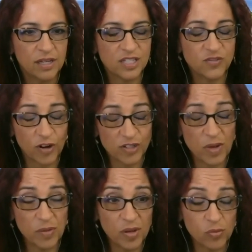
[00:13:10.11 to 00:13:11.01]
as far as
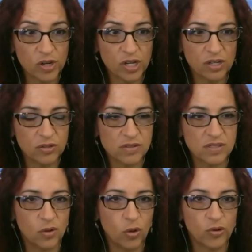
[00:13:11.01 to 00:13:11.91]
my memory goes.
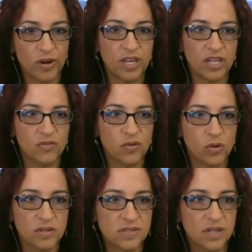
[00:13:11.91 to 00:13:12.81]
And the older I get, of
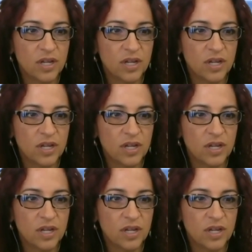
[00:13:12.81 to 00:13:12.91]
course.